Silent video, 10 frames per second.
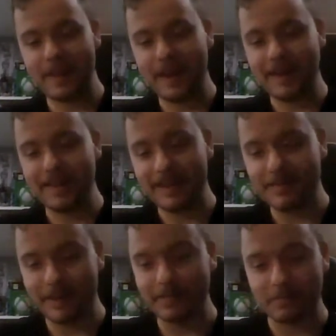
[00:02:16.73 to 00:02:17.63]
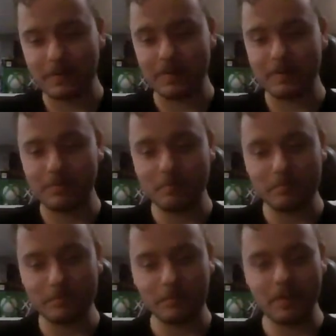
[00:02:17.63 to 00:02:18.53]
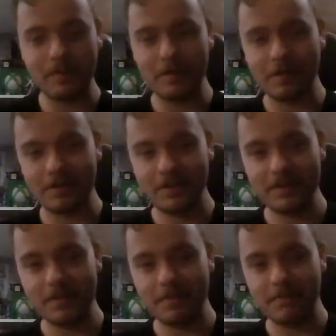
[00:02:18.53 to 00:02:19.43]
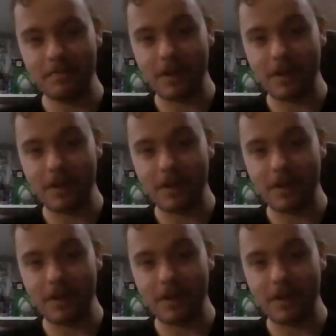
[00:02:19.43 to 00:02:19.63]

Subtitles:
and if that's one of the